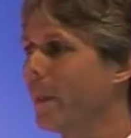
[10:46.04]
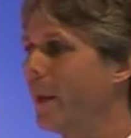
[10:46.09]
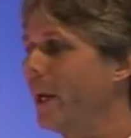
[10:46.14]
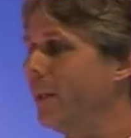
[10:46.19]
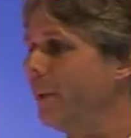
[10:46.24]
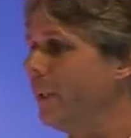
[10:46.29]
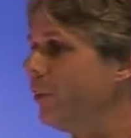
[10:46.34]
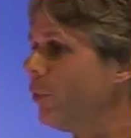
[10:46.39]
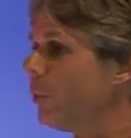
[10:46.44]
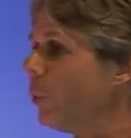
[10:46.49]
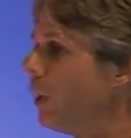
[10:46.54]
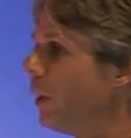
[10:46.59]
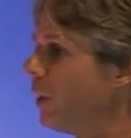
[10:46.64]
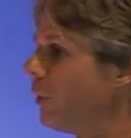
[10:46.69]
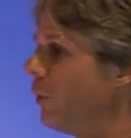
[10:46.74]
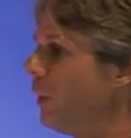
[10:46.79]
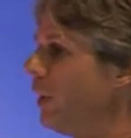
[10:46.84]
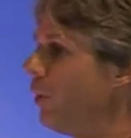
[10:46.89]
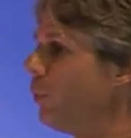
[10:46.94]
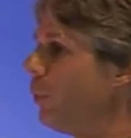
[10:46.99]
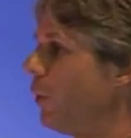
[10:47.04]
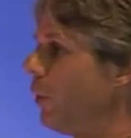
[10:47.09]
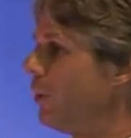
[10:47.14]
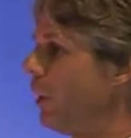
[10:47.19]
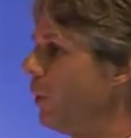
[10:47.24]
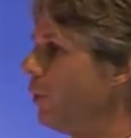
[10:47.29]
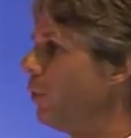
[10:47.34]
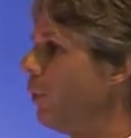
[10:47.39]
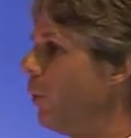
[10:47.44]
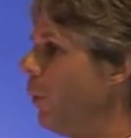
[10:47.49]
and this worked for his
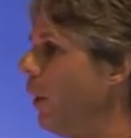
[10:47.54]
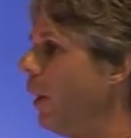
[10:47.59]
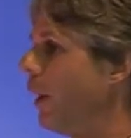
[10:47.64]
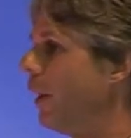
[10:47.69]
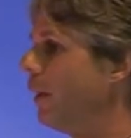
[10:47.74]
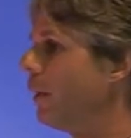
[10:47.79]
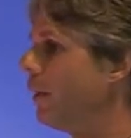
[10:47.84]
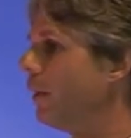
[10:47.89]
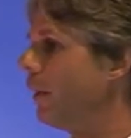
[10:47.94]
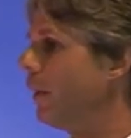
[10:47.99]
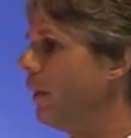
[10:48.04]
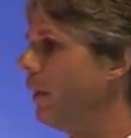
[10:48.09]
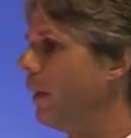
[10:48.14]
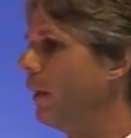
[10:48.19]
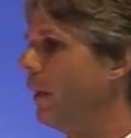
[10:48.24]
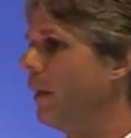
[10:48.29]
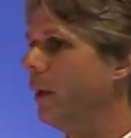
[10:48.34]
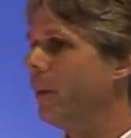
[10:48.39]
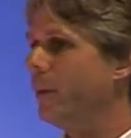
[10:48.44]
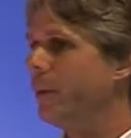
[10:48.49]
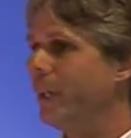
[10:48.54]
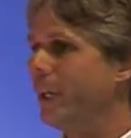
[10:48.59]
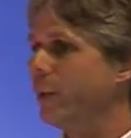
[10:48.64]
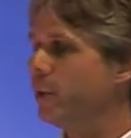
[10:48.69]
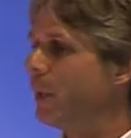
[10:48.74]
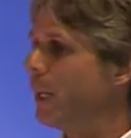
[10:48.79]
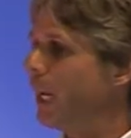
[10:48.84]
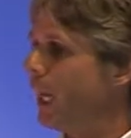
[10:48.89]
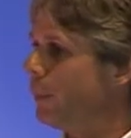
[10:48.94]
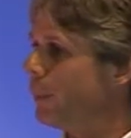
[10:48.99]
project for a while. Things
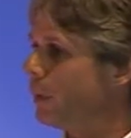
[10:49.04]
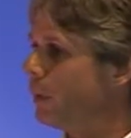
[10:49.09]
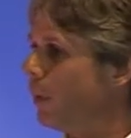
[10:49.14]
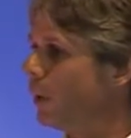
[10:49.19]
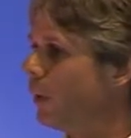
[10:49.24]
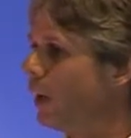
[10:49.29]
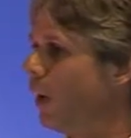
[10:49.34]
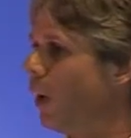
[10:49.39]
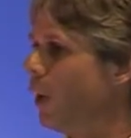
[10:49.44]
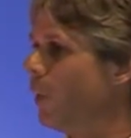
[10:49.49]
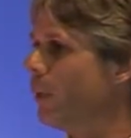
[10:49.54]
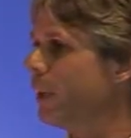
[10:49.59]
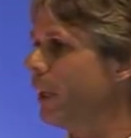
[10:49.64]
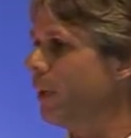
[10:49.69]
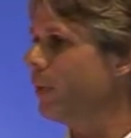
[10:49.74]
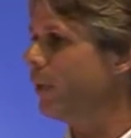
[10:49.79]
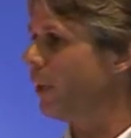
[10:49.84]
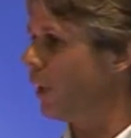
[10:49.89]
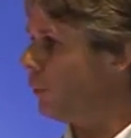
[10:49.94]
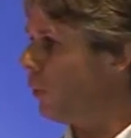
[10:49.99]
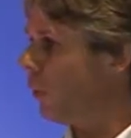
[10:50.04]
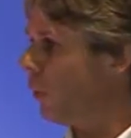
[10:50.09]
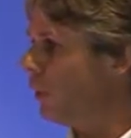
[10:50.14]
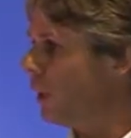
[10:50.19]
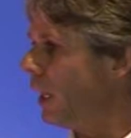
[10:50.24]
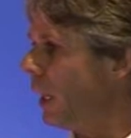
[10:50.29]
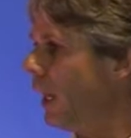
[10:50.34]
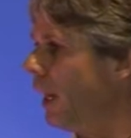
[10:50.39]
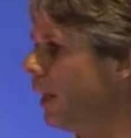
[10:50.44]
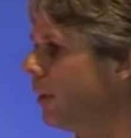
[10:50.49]
became a lot calmer, they felt more
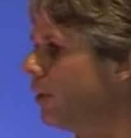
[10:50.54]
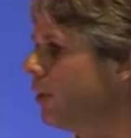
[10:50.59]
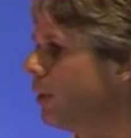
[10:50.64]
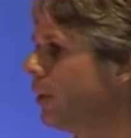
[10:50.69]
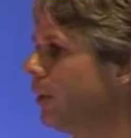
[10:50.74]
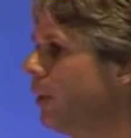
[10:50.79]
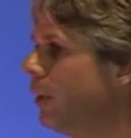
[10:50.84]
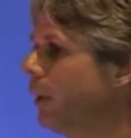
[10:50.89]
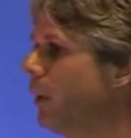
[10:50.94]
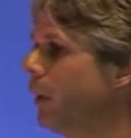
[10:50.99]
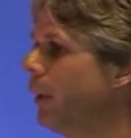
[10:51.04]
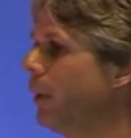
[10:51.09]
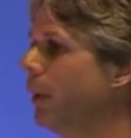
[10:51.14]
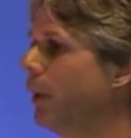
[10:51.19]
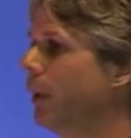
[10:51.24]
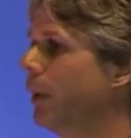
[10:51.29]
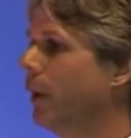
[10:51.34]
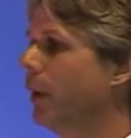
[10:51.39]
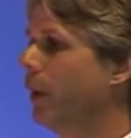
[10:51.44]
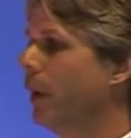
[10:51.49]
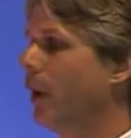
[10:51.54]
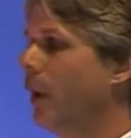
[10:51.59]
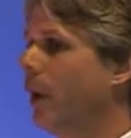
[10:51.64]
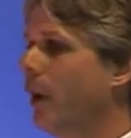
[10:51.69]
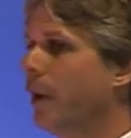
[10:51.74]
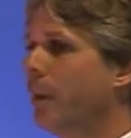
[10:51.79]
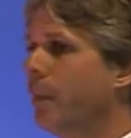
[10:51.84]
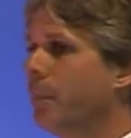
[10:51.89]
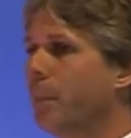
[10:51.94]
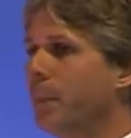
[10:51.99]
relaxed.
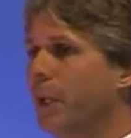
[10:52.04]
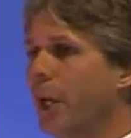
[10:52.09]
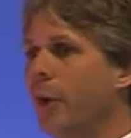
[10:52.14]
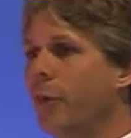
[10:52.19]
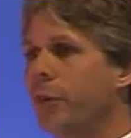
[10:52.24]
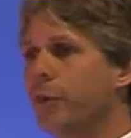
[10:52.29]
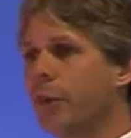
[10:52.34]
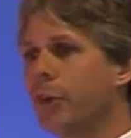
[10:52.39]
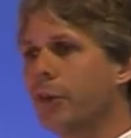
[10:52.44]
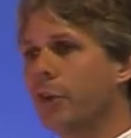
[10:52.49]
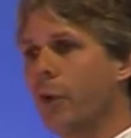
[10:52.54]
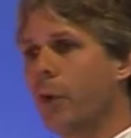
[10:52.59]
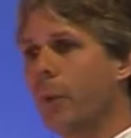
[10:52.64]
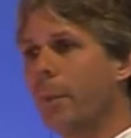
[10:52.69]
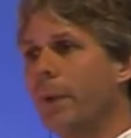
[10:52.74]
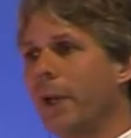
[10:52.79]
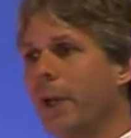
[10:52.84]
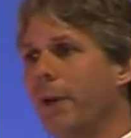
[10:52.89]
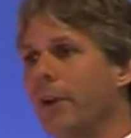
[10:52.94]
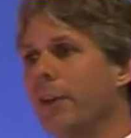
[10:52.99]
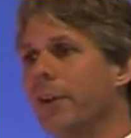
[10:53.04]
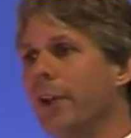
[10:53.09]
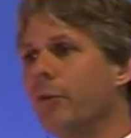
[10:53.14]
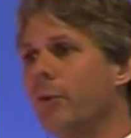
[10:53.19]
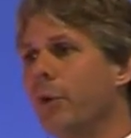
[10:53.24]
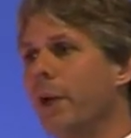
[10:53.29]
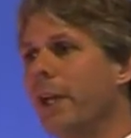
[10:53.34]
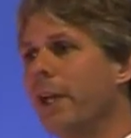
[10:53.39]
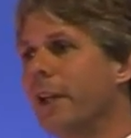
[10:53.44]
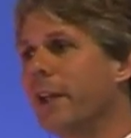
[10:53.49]
But after a short period, they
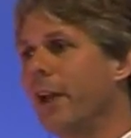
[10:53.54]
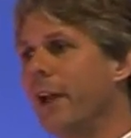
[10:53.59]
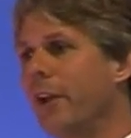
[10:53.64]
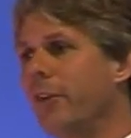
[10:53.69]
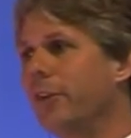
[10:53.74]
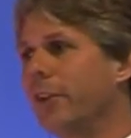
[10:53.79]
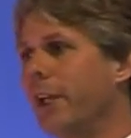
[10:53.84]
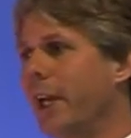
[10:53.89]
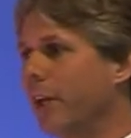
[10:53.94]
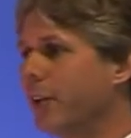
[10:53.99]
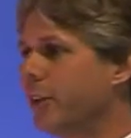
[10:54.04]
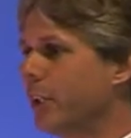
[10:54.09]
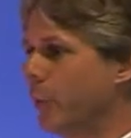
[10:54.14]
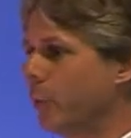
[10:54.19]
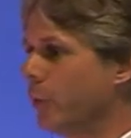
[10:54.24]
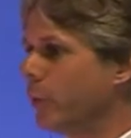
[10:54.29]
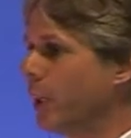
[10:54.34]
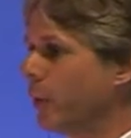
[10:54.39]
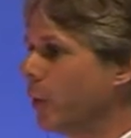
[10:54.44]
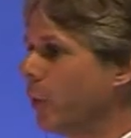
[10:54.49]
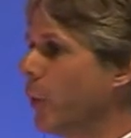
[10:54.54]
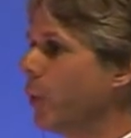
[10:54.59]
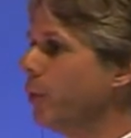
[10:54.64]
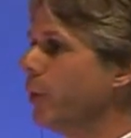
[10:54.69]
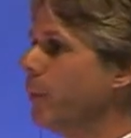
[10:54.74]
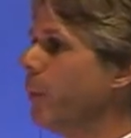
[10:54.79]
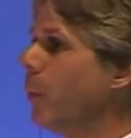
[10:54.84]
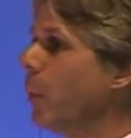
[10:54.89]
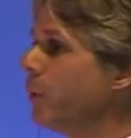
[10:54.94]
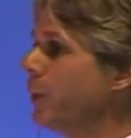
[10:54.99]
realized that actually it was
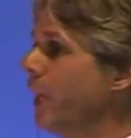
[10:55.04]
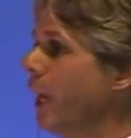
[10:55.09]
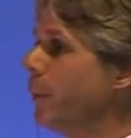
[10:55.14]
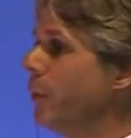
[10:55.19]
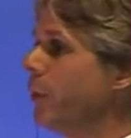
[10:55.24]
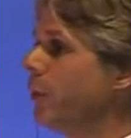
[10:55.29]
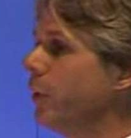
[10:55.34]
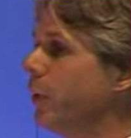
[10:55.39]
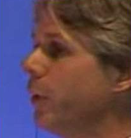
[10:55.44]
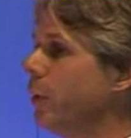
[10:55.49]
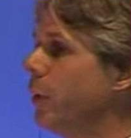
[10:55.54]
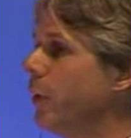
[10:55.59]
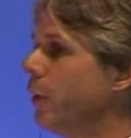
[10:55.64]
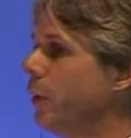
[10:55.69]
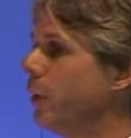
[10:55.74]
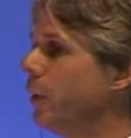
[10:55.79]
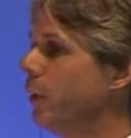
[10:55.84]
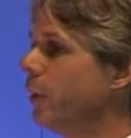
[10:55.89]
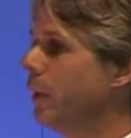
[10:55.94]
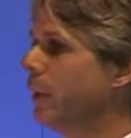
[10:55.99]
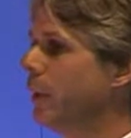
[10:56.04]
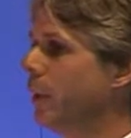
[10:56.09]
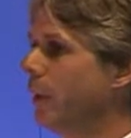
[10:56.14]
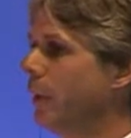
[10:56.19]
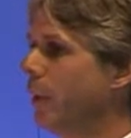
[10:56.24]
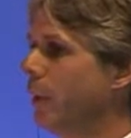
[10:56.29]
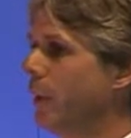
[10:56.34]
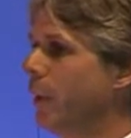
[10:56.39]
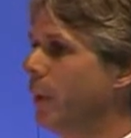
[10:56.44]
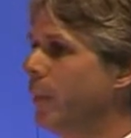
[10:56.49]
causing more damage than good
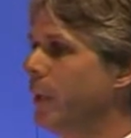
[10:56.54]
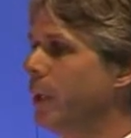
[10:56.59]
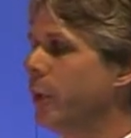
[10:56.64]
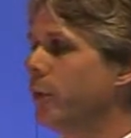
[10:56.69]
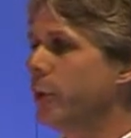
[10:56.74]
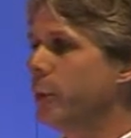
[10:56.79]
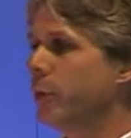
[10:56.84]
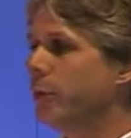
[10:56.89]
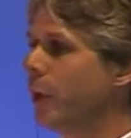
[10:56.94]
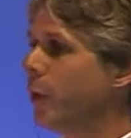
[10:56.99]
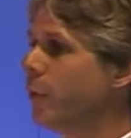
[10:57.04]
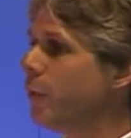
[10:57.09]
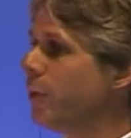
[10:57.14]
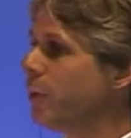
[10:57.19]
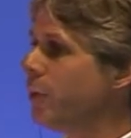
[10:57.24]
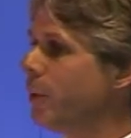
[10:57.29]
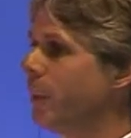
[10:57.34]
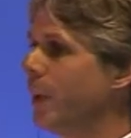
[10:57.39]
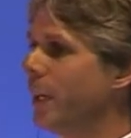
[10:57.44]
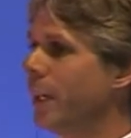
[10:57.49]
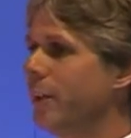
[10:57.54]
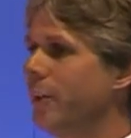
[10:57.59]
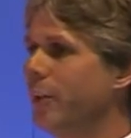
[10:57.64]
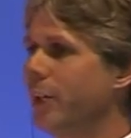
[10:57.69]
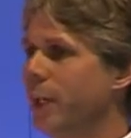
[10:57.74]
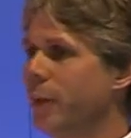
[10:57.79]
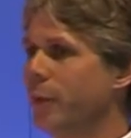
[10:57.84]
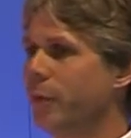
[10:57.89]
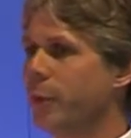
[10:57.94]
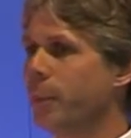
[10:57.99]
because there was no
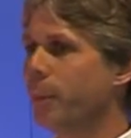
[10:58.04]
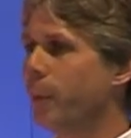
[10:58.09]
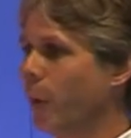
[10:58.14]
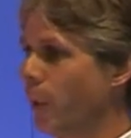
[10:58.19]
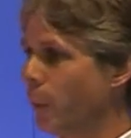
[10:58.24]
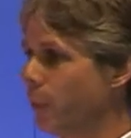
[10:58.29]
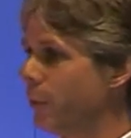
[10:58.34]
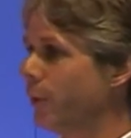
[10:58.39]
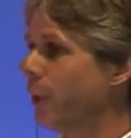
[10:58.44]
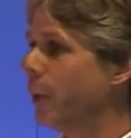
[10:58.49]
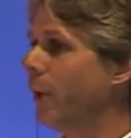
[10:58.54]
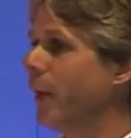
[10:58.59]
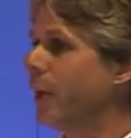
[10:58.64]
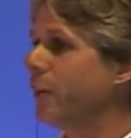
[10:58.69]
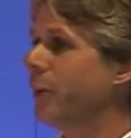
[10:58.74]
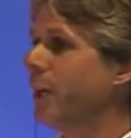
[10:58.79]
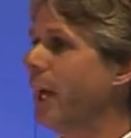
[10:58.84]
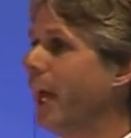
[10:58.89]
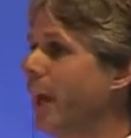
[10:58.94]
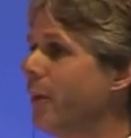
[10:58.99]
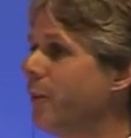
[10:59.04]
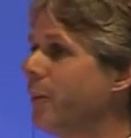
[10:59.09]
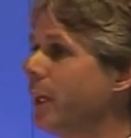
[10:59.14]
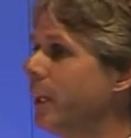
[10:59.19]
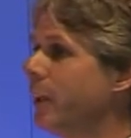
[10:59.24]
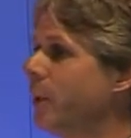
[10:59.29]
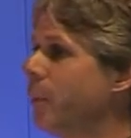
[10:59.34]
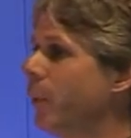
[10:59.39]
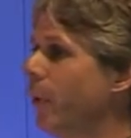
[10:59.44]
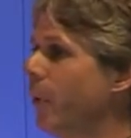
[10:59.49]
visibility of the problems they were actually having
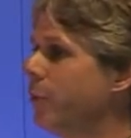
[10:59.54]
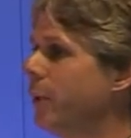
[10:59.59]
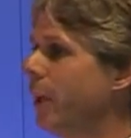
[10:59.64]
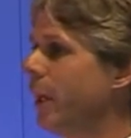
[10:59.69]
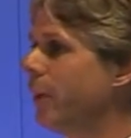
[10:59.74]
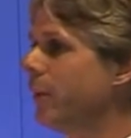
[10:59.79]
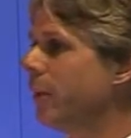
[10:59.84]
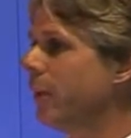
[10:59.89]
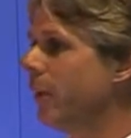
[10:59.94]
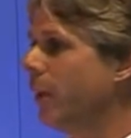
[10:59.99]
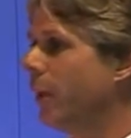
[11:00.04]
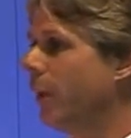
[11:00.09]
in the project.